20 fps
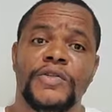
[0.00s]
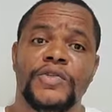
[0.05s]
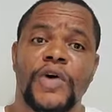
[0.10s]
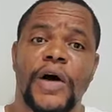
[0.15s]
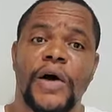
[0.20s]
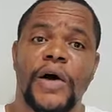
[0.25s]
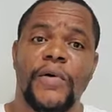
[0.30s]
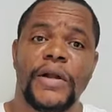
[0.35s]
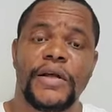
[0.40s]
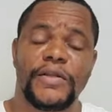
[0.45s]

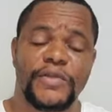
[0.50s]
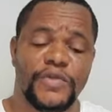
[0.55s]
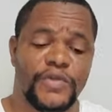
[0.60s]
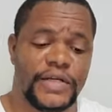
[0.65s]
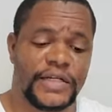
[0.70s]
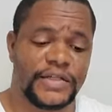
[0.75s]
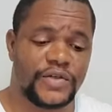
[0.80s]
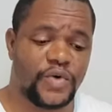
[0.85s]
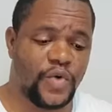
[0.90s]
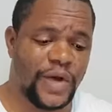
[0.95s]
I want to do
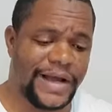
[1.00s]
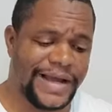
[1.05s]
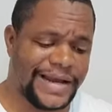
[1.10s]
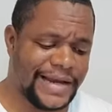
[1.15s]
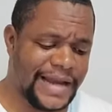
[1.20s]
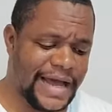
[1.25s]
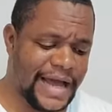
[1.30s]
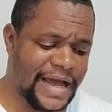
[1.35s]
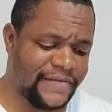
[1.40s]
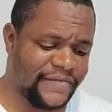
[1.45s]
this quick
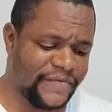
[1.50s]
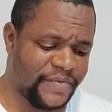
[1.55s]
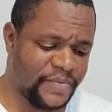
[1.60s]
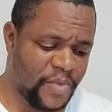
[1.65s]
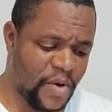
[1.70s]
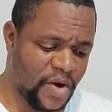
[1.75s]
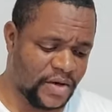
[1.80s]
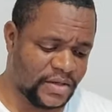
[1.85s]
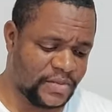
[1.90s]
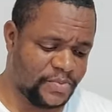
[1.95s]
live
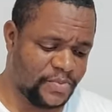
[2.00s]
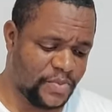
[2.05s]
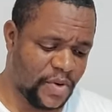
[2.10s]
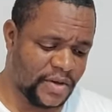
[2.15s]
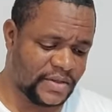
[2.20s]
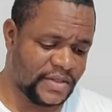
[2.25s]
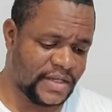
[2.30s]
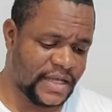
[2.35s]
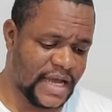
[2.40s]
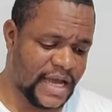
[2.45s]

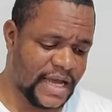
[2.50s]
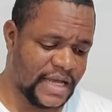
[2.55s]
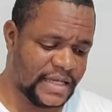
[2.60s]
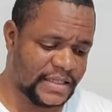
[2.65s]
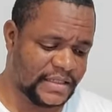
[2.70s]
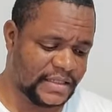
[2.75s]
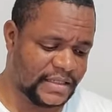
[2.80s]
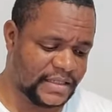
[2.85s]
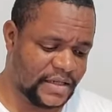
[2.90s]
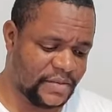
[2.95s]
podcast.
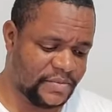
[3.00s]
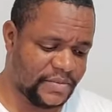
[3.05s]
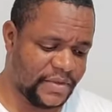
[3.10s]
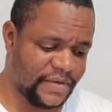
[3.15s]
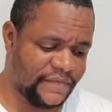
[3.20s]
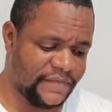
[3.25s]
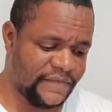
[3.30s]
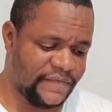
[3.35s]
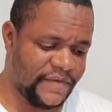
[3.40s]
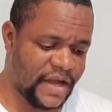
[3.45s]

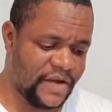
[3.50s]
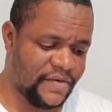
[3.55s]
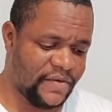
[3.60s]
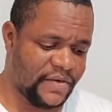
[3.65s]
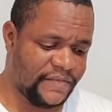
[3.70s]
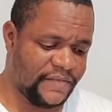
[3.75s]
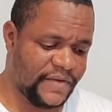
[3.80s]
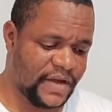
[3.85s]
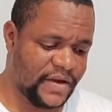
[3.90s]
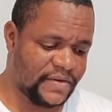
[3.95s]
Something very,
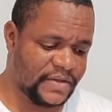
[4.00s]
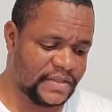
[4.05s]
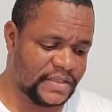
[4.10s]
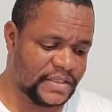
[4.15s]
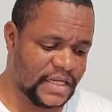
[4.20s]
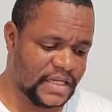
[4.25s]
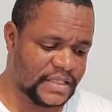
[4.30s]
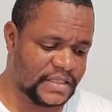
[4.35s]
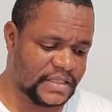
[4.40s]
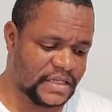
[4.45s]
very
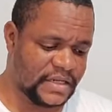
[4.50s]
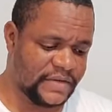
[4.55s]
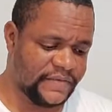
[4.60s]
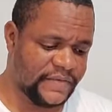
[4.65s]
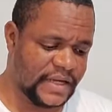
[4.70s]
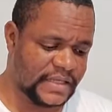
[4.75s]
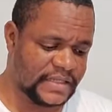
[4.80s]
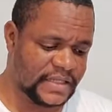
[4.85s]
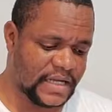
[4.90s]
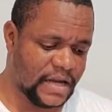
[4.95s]
sensitive
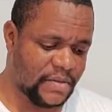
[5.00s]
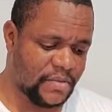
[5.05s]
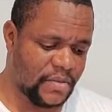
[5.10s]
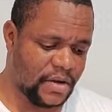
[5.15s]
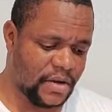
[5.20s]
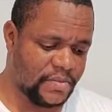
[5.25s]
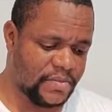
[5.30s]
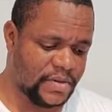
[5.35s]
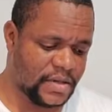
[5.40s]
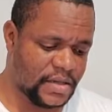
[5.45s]
has come
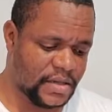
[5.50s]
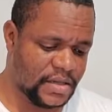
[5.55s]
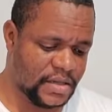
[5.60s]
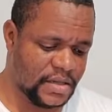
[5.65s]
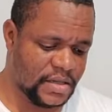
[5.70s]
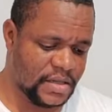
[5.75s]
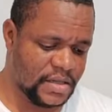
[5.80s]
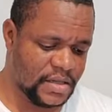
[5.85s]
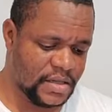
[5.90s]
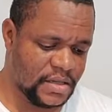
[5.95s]
up.
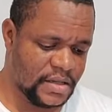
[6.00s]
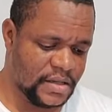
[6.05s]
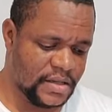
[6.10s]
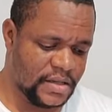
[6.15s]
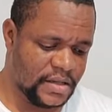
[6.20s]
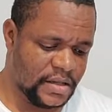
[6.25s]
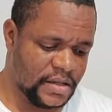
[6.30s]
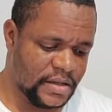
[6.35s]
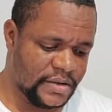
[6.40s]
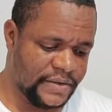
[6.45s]

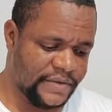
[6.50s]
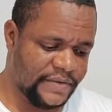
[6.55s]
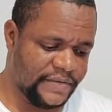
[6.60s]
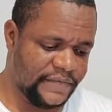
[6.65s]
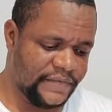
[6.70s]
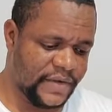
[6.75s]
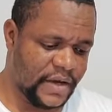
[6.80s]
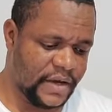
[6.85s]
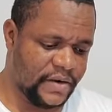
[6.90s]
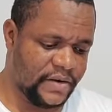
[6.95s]

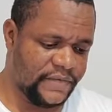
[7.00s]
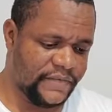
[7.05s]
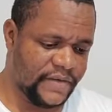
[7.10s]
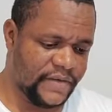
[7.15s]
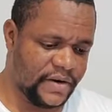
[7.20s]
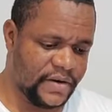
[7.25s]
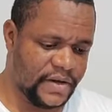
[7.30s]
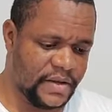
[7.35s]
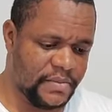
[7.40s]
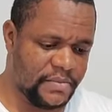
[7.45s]
Very,
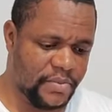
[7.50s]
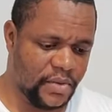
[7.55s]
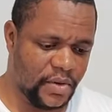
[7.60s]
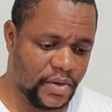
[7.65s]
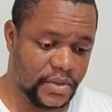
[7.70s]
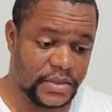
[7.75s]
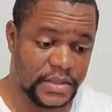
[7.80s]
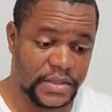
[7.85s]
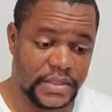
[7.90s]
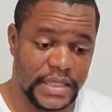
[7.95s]
very
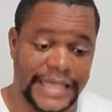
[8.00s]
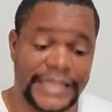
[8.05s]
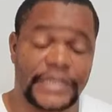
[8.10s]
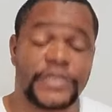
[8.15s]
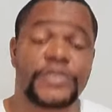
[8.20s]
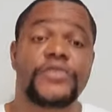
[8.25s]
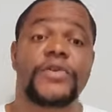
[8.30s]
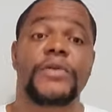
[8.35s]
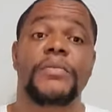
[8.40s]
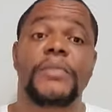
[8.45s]
important,
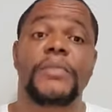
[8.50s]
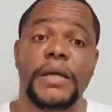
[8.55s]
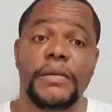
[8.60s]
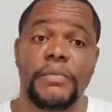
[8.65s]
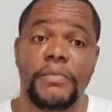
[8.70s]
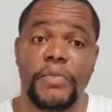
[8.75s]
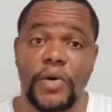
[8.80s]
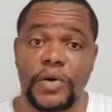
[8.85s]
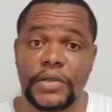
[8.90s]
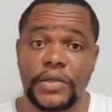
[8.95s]
extremely
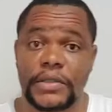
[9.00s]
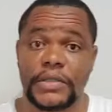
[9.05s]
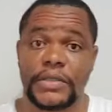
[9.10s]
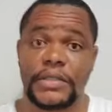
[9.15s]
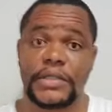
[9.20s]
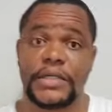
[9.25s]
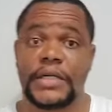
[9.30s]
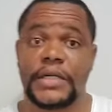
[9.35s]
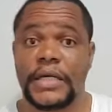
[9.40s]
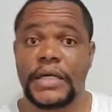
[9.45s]

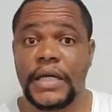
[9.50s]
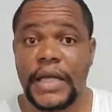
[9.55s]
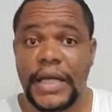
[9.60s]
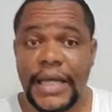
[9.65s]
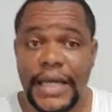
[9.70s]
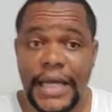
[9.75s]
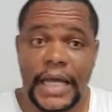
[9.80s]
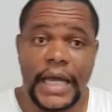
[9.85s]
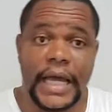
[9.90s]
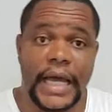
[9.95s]
important.
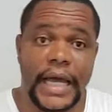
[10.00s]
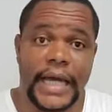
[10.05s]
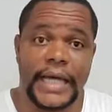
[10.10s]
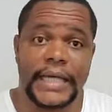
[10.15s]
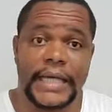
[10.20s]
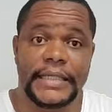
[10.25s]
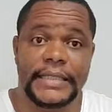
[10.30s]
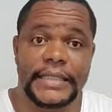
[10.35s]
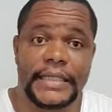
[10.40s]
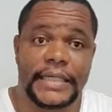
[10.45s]

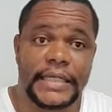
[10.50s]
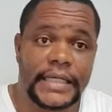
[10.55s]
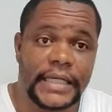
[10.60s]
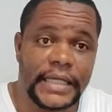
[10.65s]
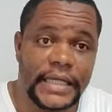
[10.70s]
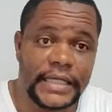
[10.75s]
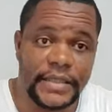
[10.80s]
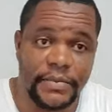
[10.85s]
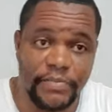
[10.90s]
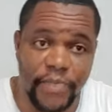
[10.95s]
And
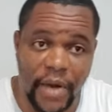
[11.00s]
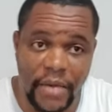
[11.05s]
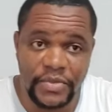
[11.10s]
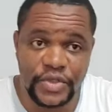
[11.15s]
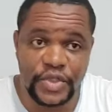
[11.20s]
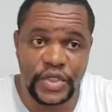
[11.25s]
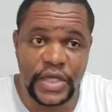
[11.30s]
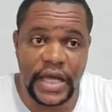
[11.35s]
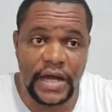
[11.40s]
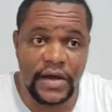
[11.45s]
it's a
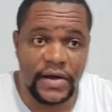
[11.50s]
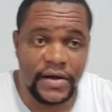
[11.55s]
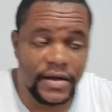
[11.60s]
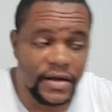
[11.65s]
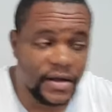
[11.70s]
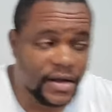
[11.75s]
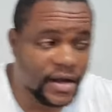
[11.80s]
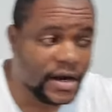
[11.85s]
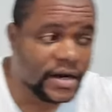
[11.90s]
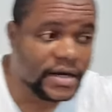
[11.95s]
bombshell,
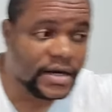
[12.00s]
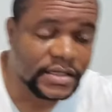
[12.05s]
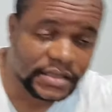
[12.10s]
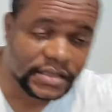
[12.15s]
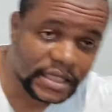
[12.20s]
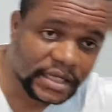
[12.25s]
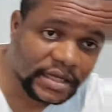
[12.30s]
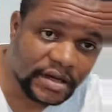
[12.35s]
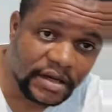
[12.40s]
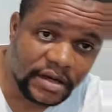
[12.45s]

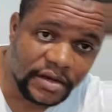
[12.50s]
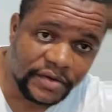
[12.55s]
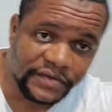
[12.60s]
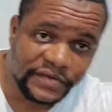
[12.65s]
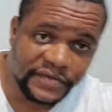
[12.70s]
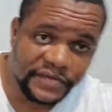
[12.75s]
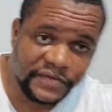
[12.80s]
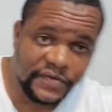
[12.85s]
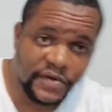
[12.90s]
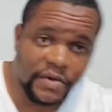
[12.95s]
courtesy of
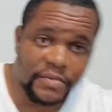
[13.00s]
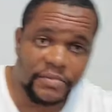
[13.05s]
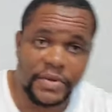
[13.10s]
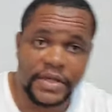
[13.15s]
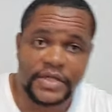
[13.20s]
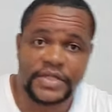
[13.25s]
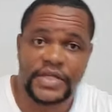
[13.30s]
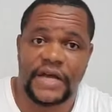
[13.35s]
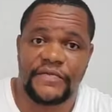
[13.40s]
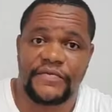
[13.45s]
Front
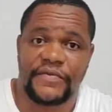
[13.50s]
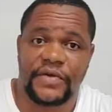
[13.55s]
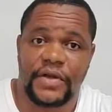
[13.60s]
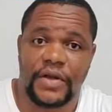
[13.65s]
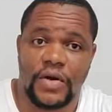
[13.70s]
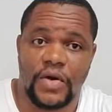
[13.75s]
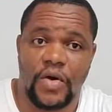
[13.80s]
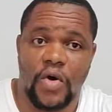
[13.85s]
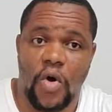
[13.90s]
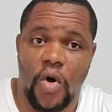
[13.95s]
Page Africa.